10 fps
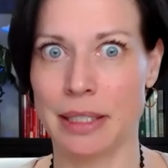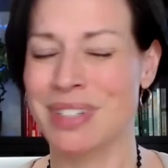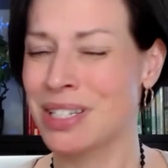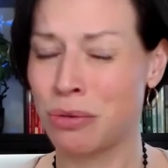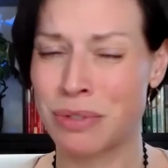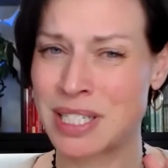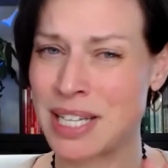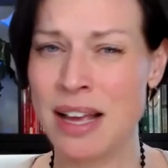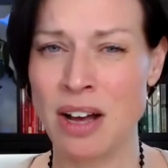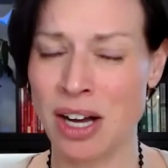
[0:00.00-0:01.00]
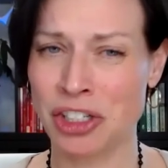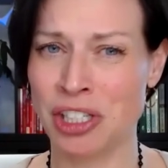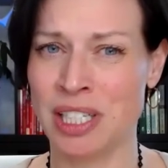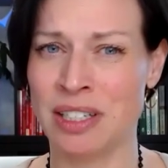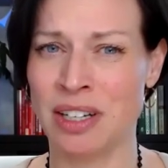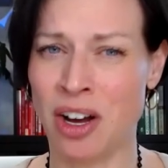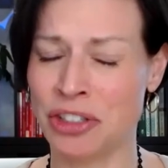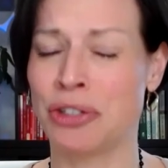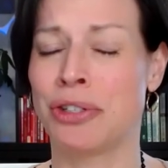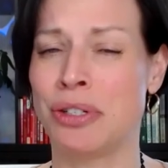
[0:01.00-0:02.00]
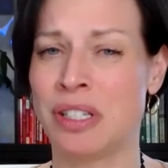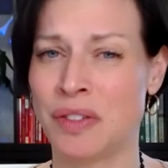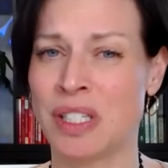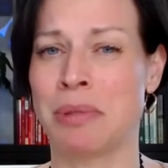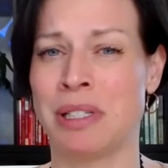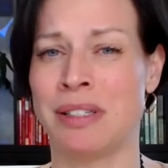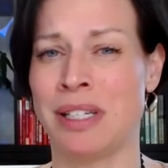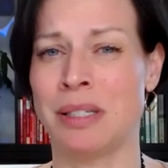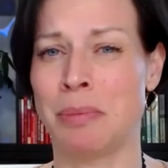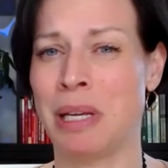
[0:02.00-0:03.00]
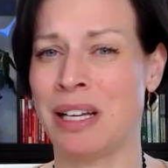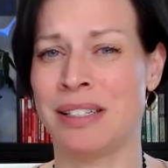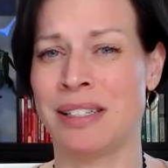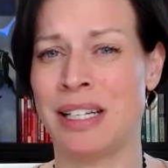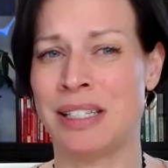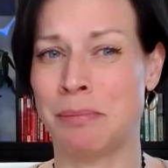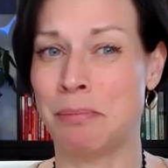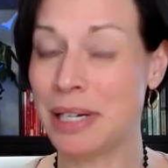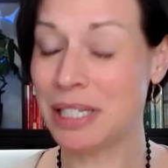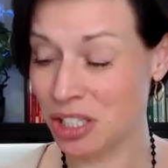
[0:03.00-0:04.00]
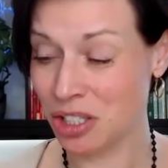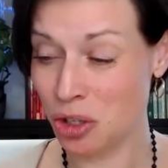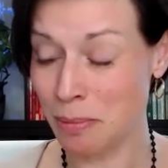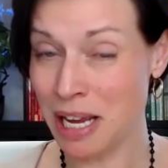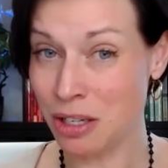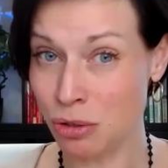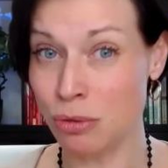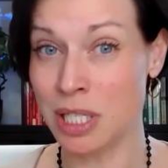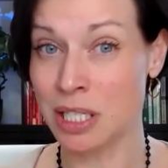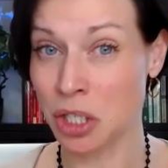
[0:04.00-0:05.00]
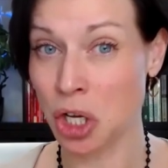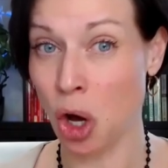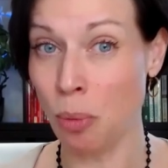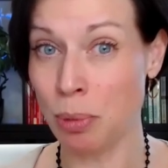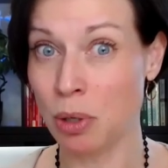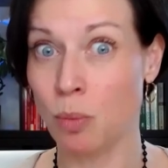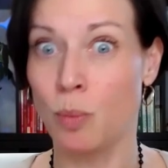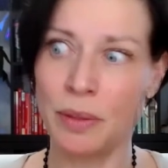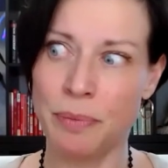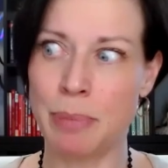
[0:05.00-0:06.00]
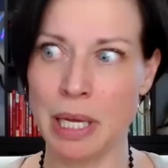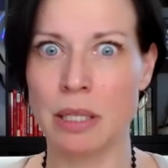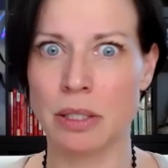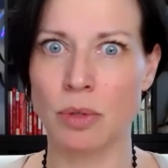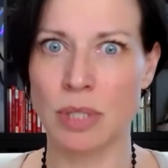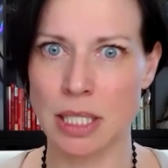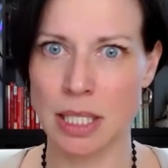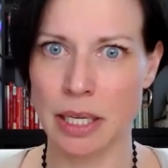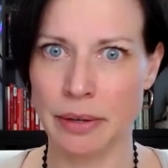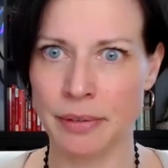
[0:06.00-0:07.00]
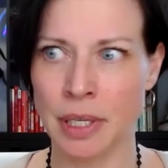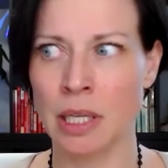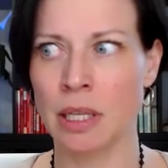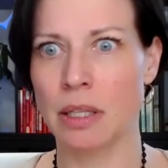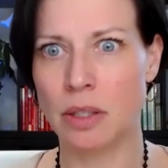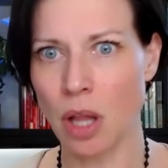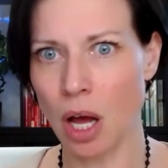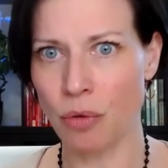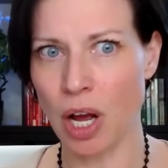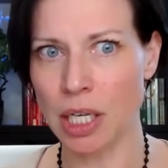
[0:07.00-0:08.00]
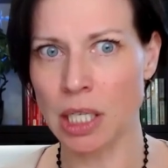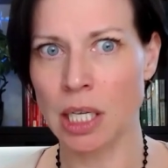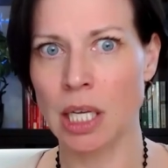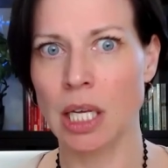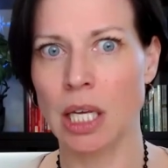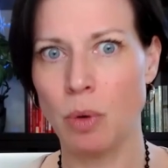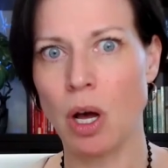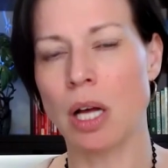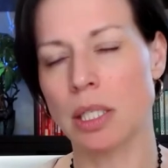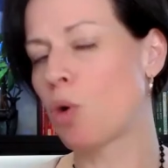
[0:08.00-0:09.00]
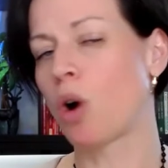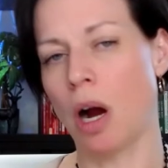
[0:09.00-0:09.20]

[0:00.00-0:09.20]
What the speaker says: So take caution on your use of substances because as much as you may use it to cope with being so sensitive, in the long run, it will cause more